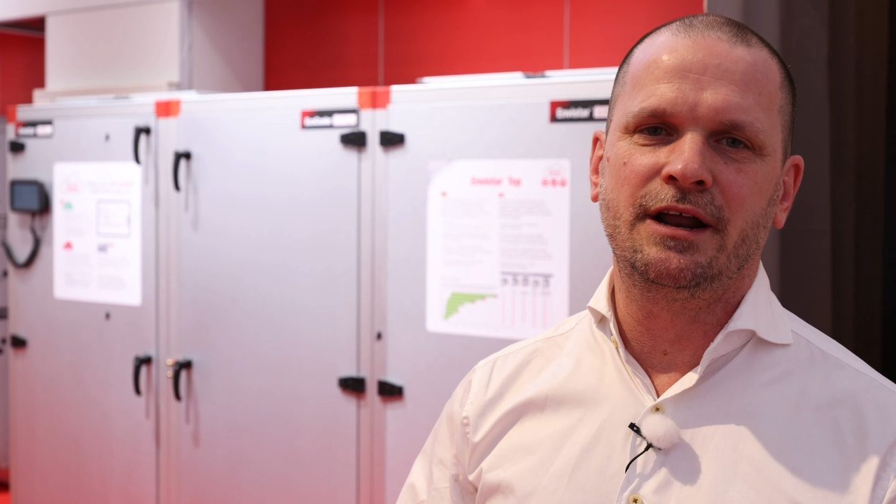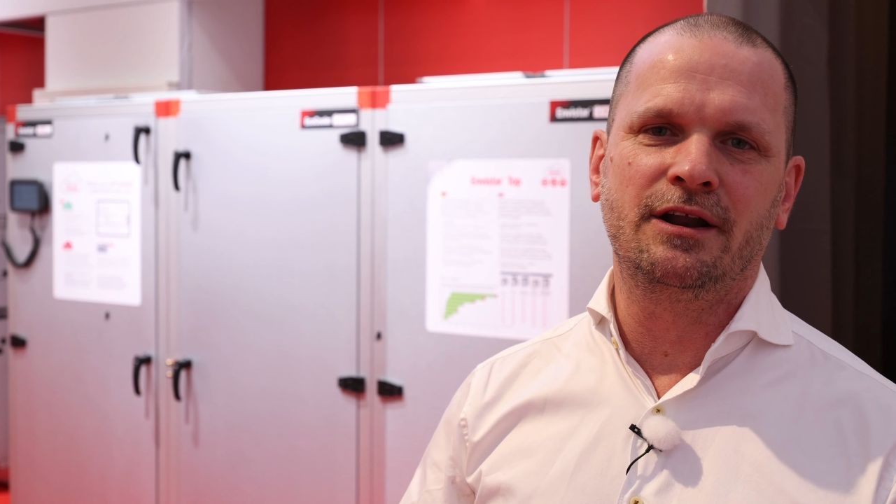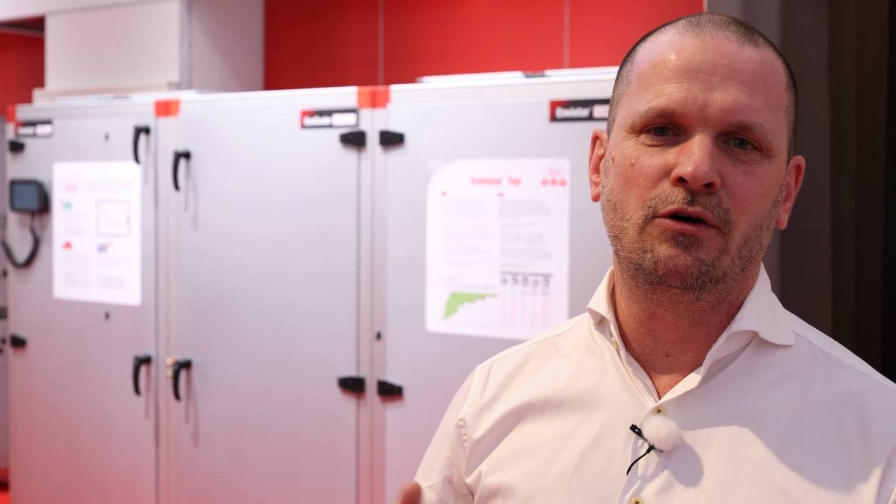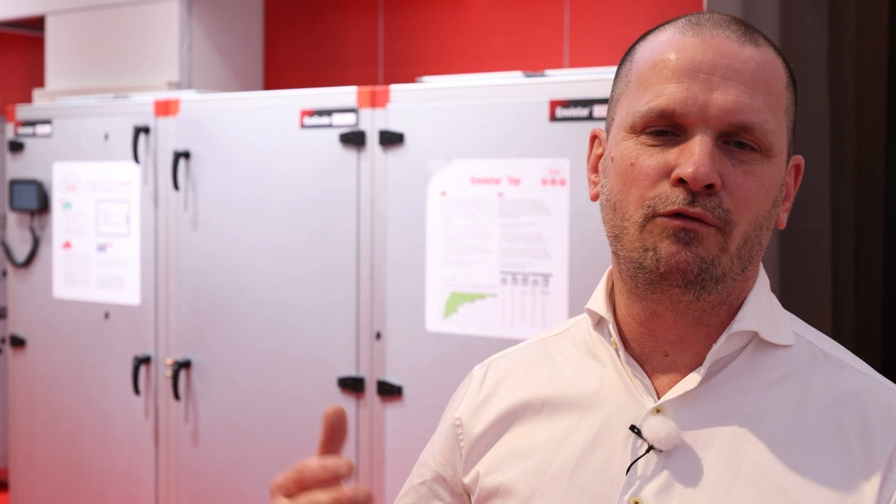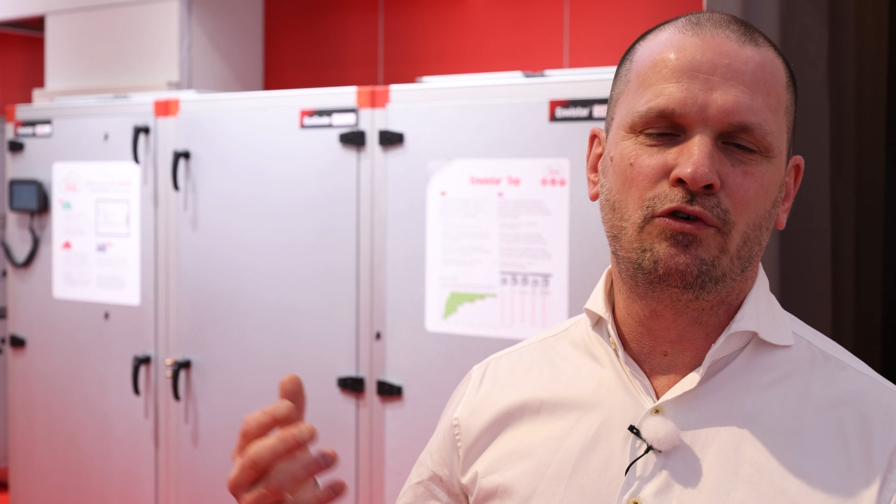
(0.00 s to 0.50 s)

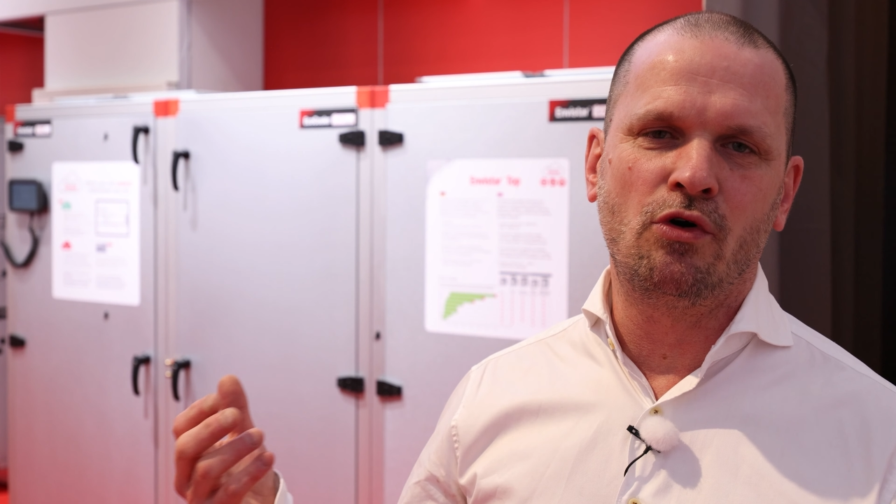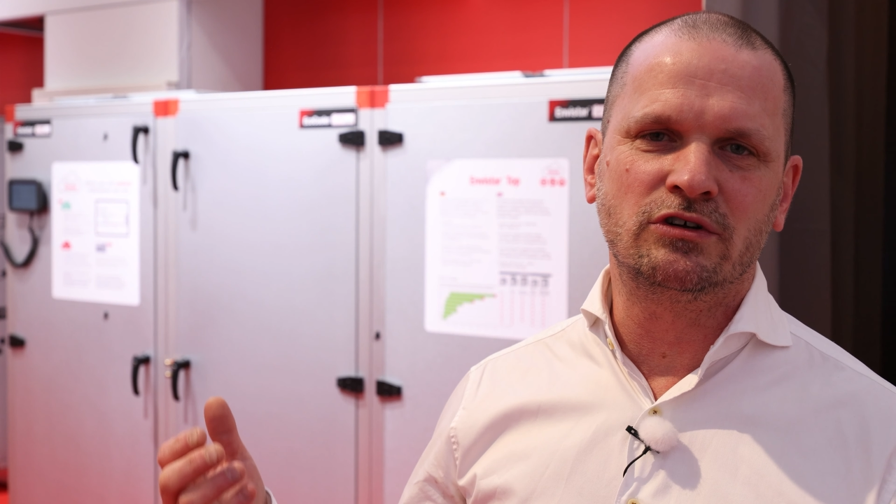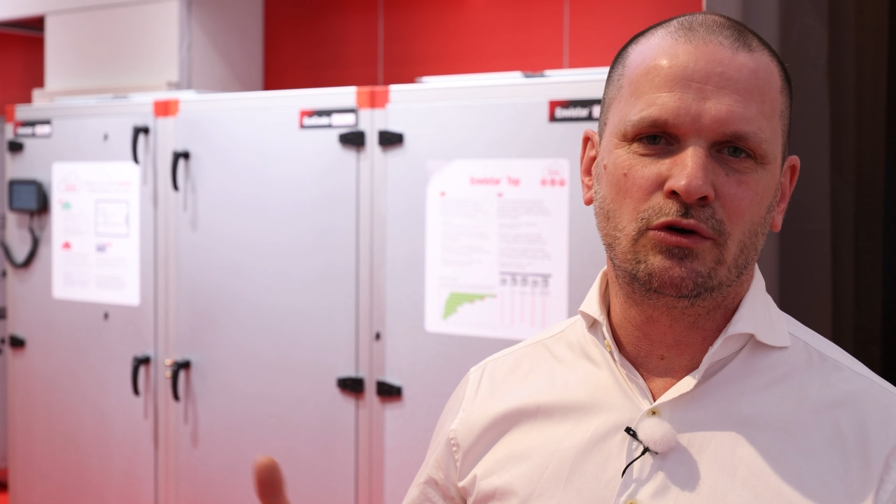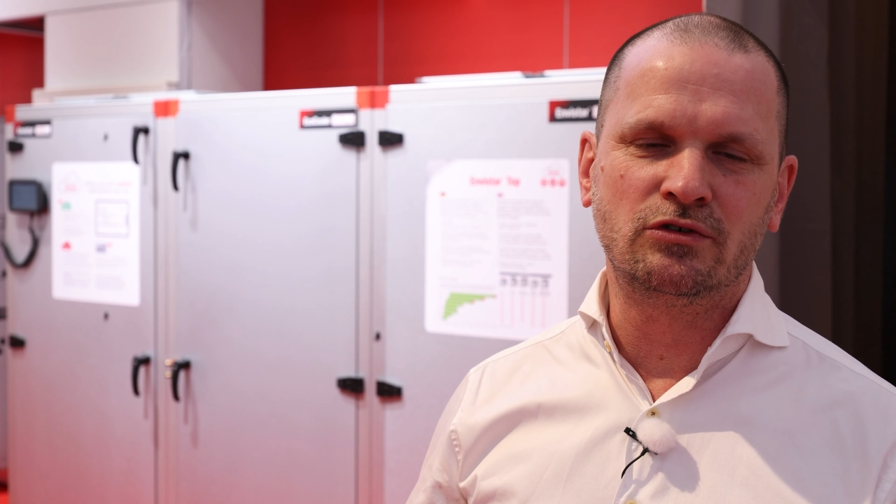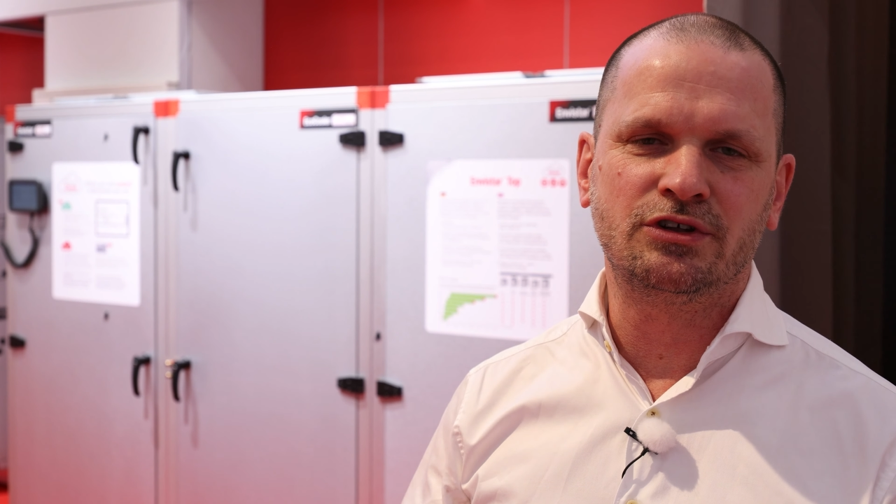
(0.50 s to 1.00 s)
and of
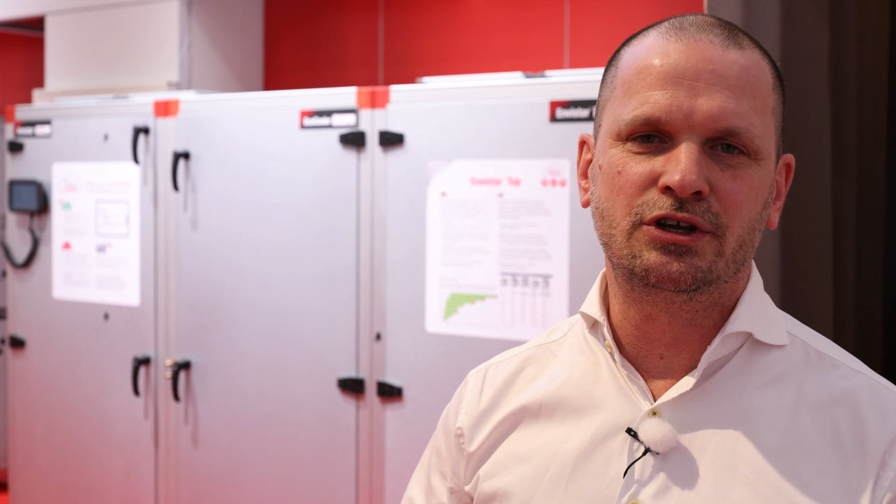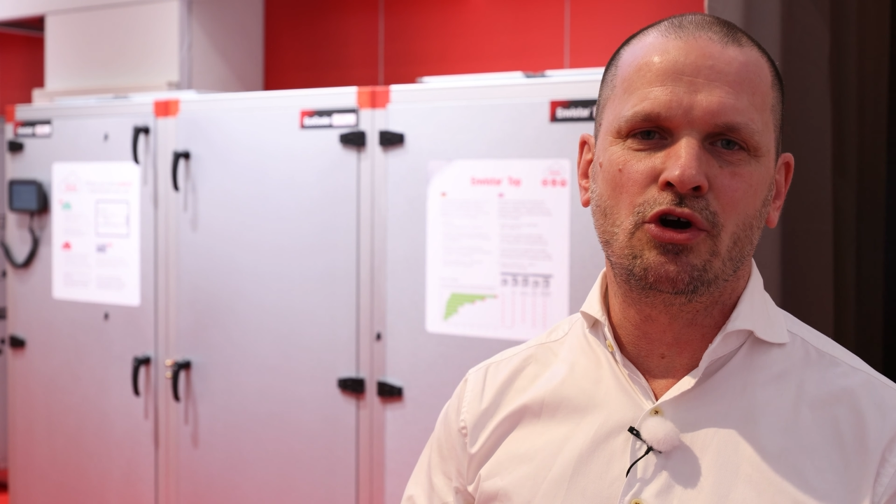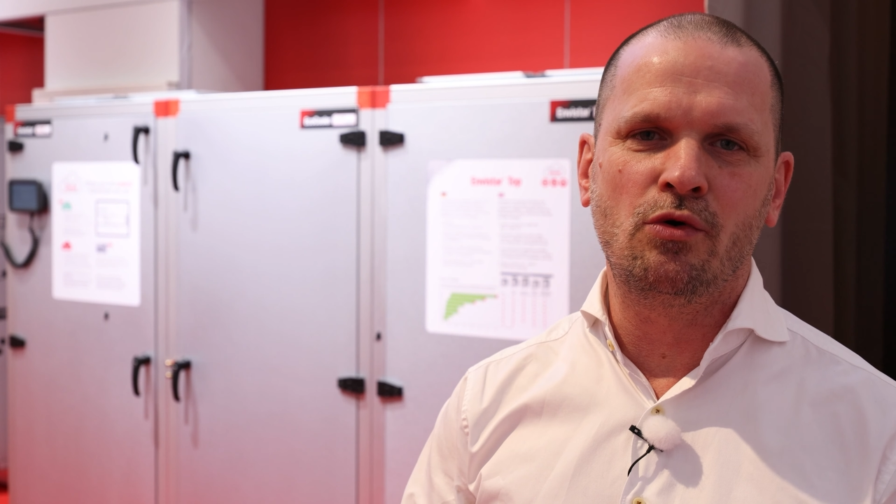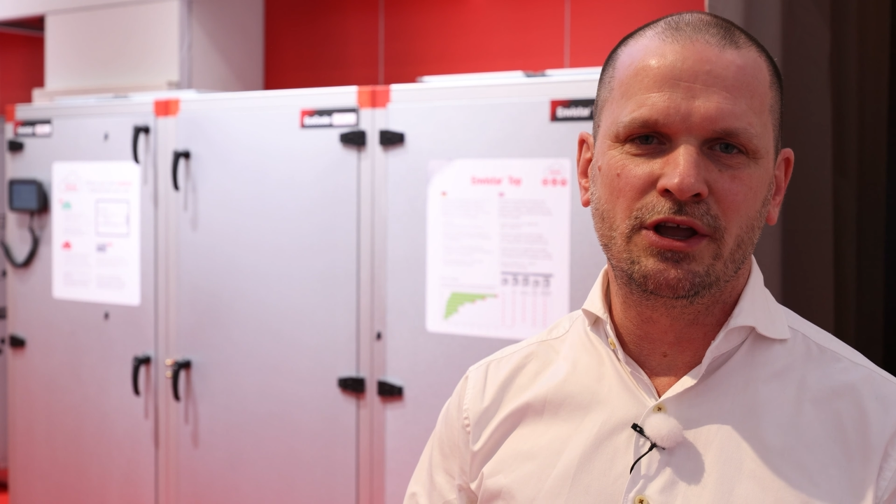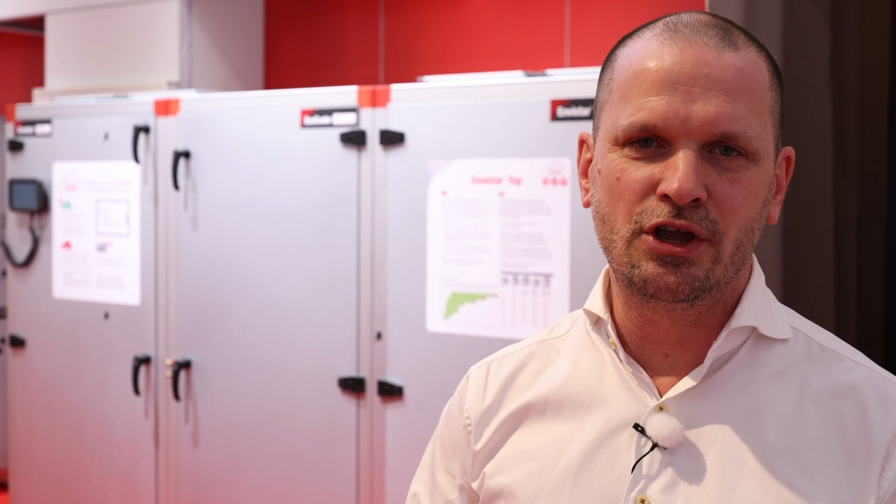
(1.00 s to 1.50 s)
course also the
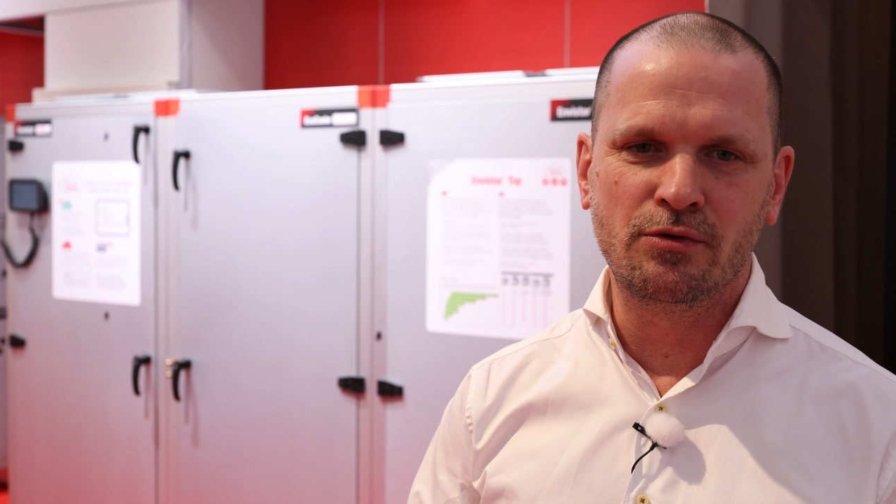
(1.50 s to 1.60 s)
cooling